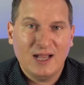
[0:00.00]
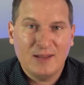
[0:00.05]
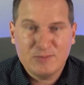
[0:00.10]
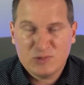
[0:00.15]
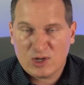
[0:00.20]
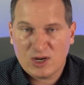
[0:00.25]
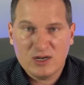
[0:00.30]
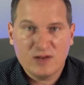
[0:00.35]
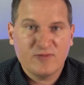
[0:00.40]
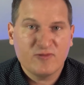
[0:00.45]
I'm
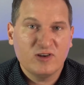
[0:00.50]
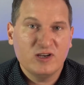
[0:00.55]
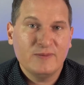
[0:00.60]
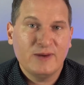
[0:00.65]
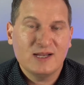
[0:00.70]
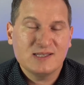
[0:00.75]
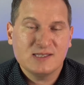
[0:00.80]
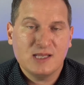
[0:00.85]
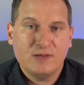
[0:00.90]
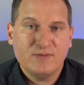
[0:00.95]
trying to free
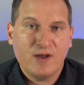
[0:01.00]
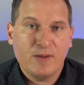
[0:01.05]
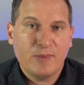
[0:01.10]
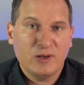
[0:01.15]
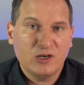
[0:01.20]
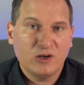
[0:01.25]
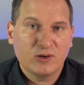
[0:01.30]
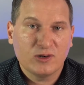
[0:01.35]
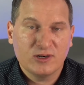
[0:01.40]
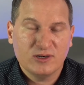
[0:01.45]
myself up
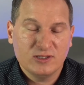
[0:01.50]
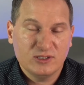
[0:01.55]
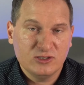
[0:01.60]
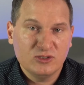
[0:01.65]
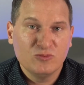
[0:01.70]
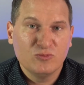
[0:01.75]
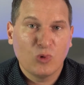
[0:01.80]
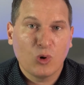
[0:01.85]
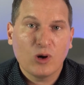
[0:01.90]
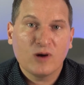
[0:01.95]
in order to
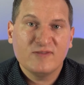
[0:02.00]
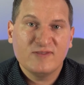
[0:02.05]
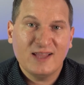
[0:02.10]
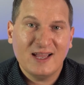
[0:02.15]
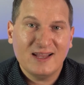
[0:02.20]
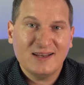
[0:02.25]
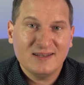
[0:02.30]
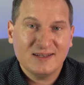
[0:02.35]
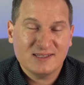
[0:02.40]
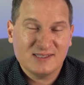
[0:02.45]
do more of
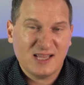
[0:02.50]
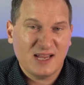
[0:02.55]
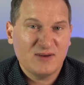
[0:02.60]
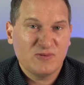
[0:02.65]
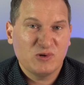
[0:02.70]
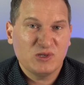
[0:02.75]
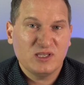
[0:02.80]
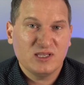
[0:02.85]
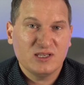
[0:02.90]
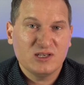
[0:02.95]
that because I
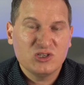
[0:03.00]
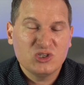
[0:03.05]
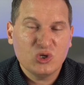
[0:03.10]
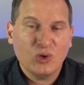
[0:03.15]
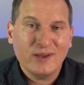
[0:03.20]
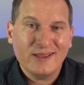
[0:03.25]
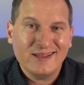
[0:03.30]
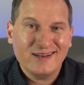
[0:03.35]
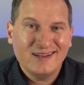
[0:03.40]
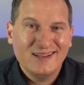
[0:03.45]
really
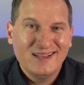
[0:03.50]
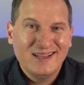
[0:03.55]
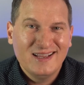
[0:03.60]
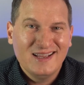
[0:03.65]
enjoy it.